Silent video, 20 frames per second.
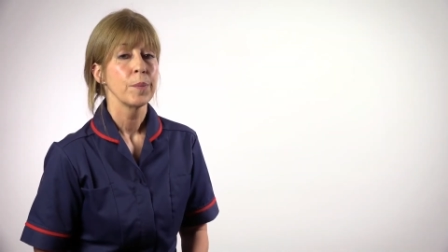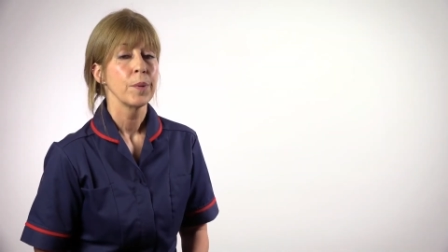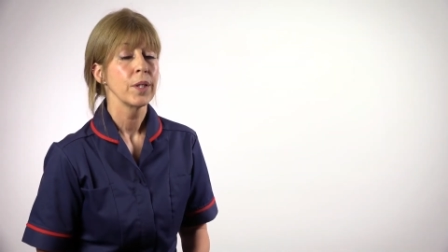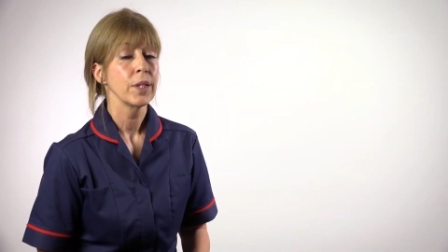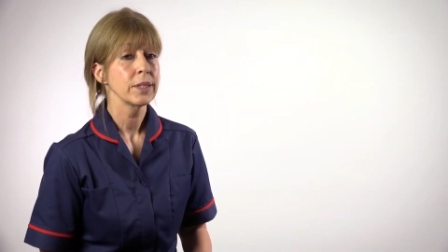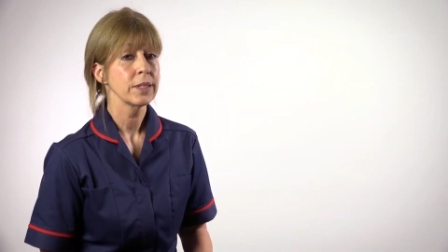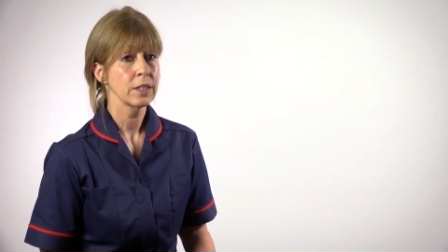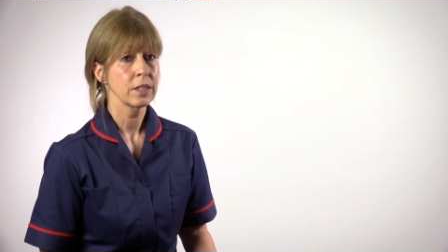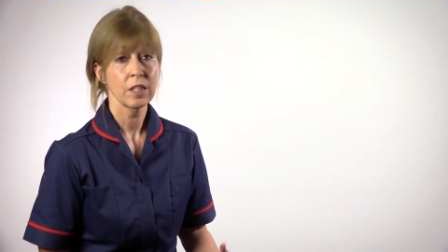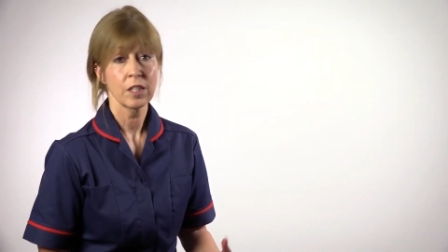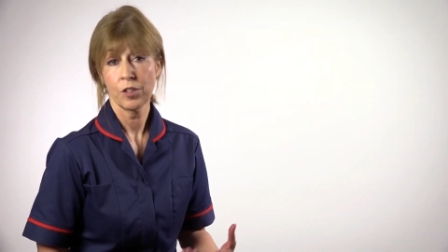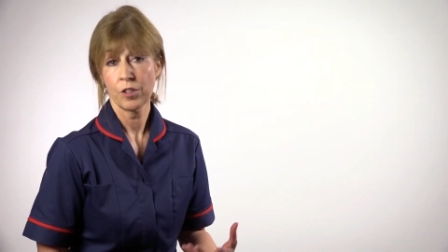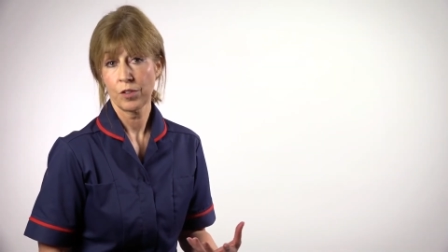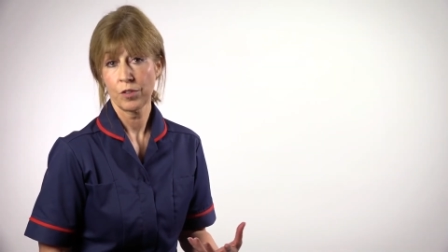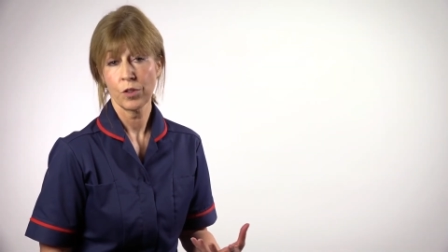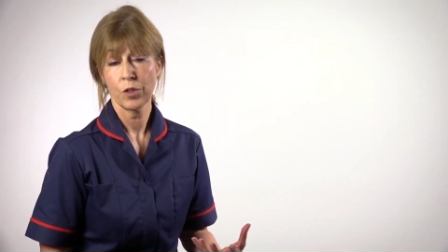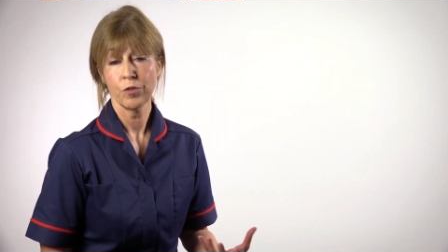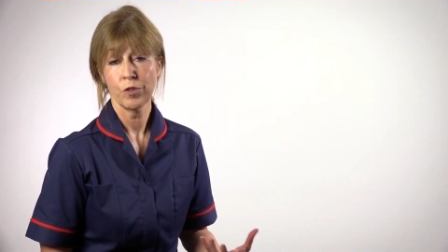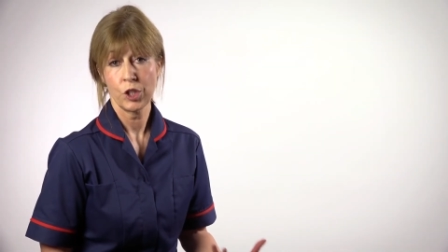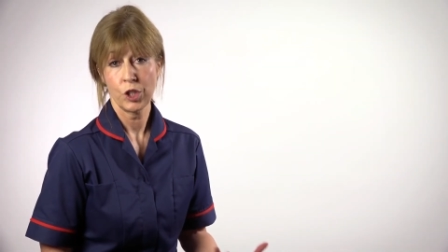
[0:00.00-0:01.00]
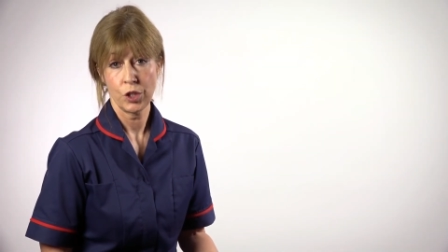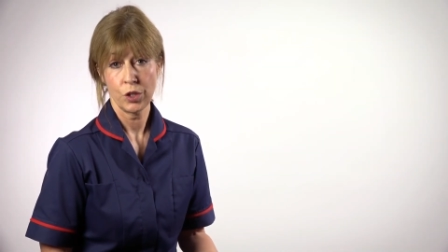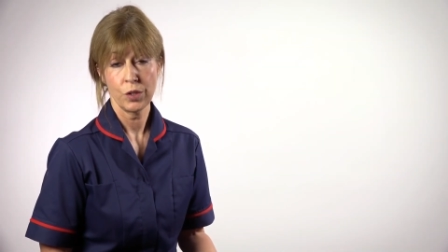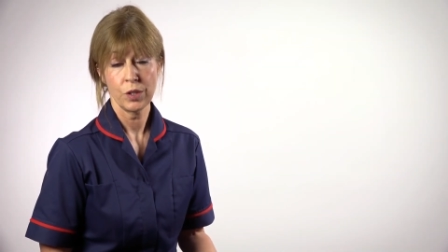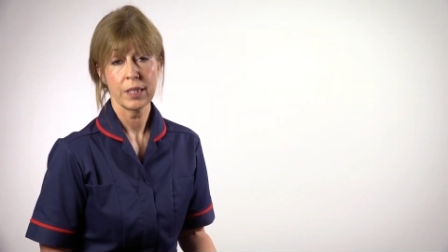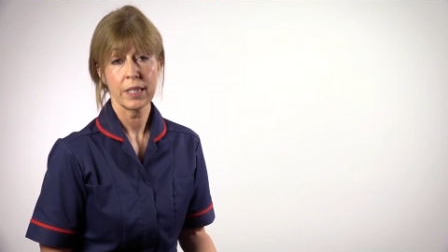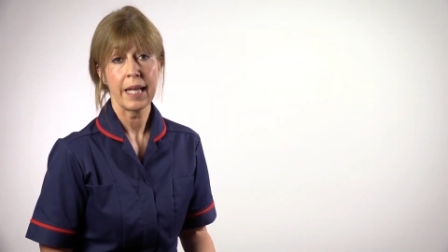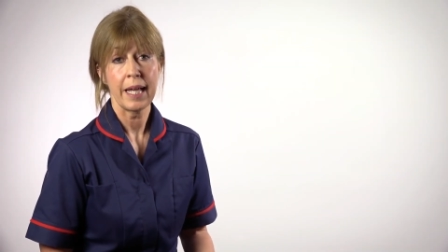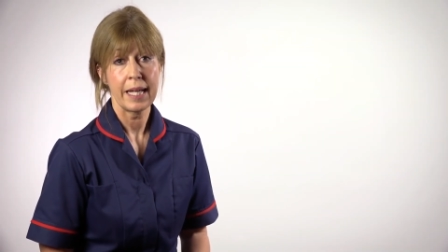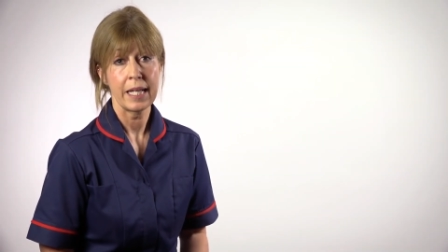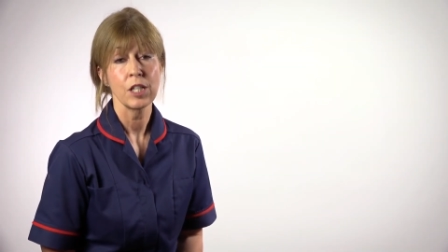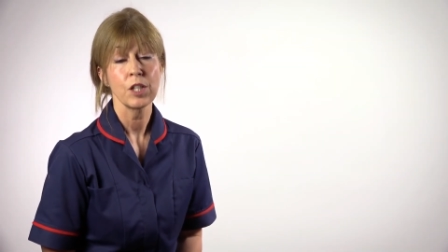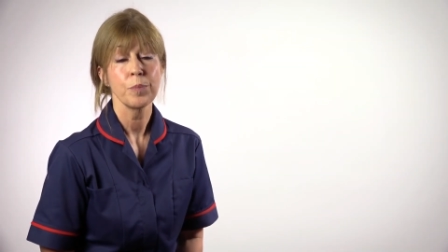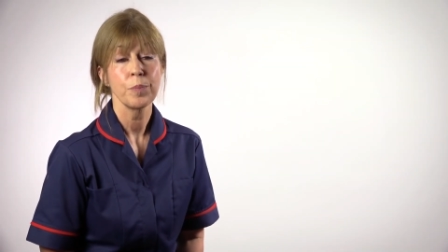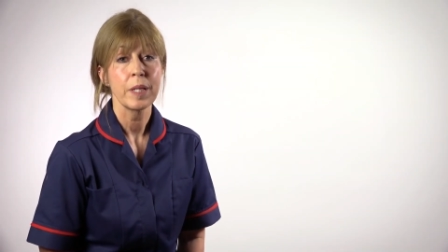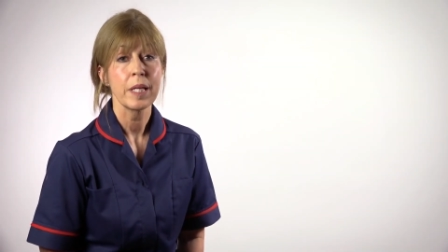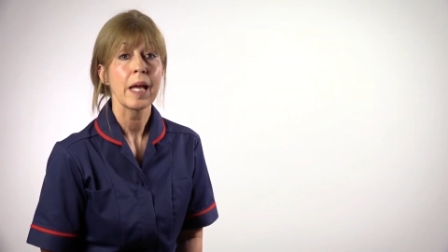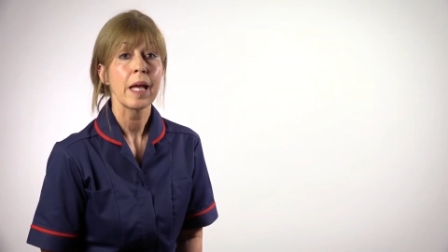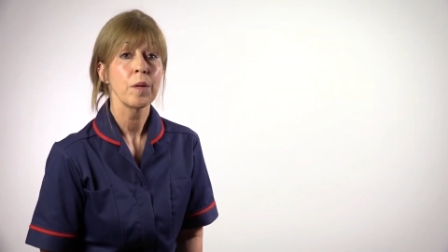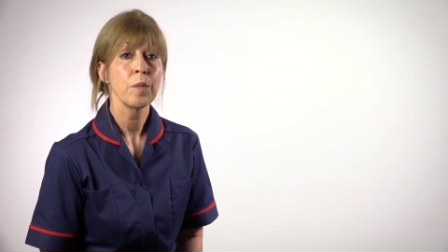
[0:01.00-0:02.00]
person can reduce their
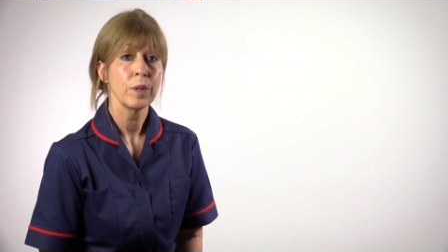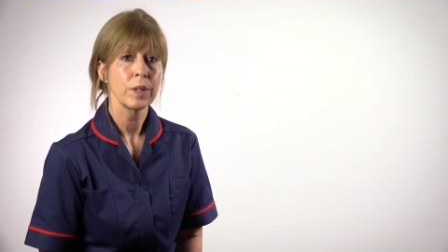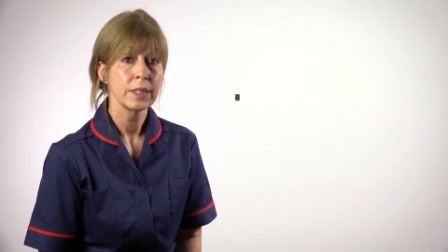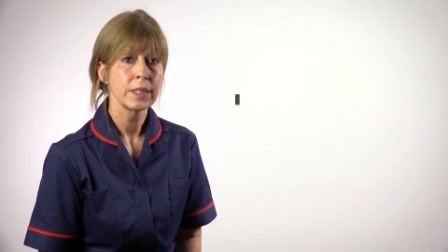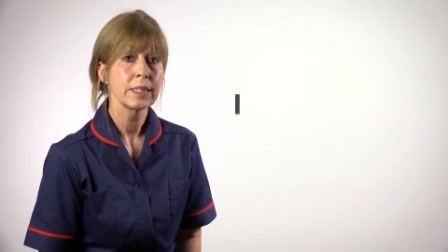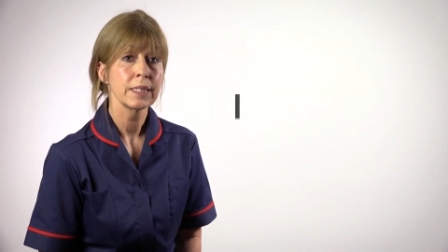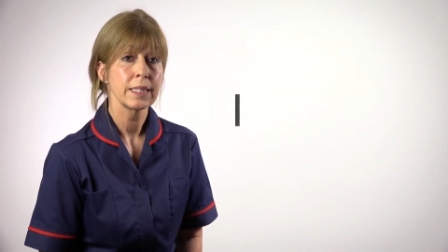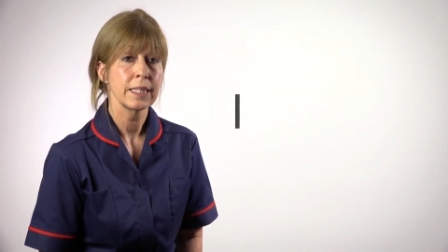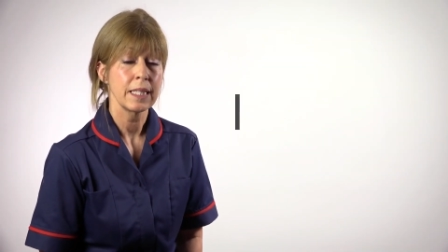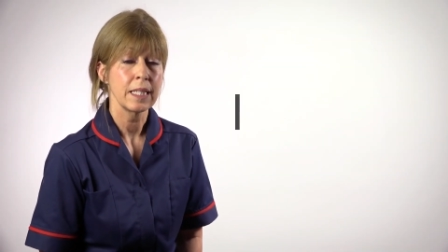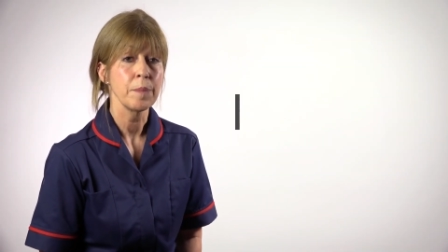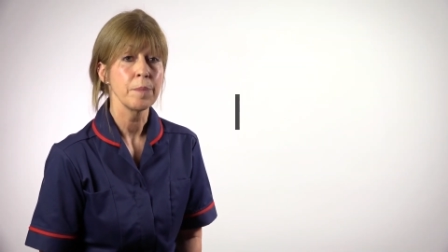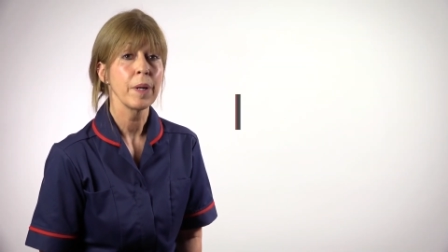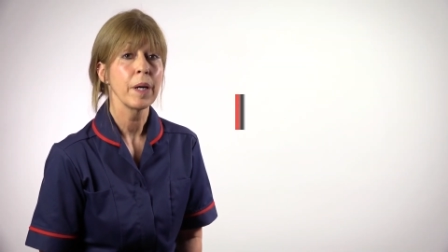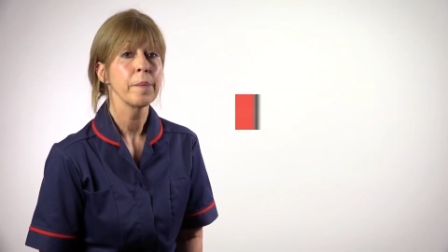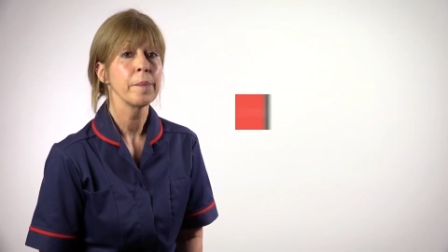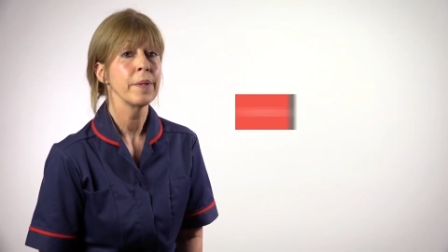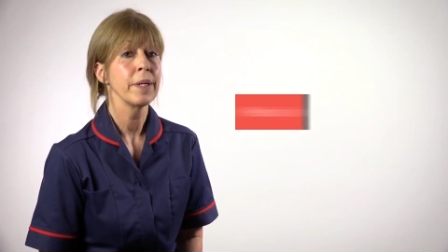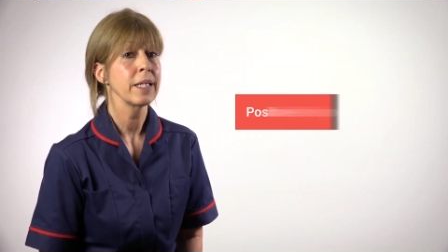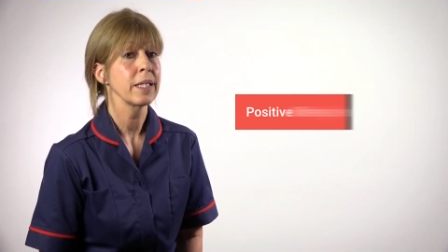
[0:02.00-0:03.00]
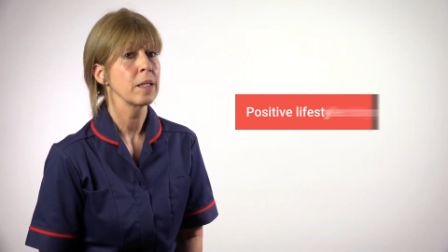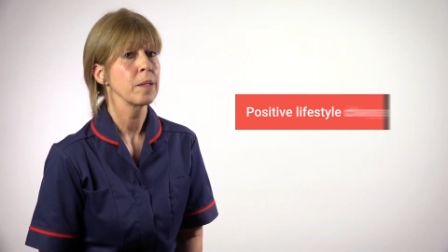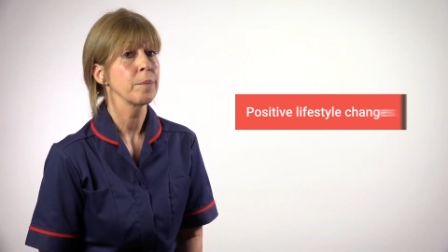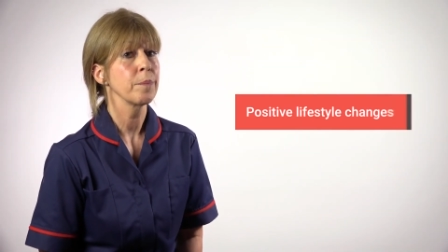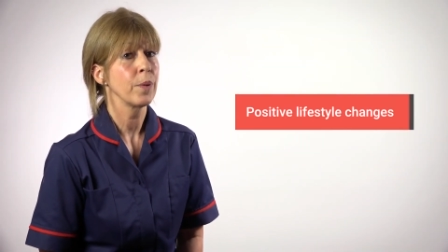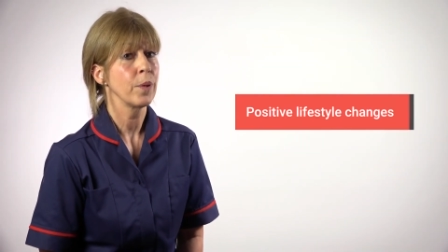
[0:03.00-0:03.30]
HbA1c by making